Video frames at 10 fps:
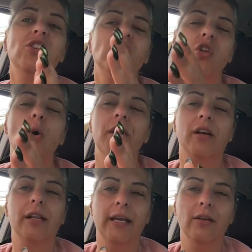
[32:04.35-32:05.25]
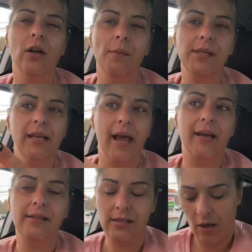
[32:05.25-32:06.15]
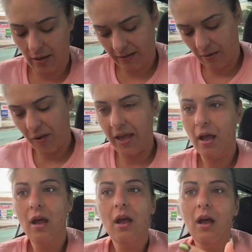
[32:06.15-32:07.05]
I just know they're clean. You know what I'm saying? Like, I can tell, like, the way they...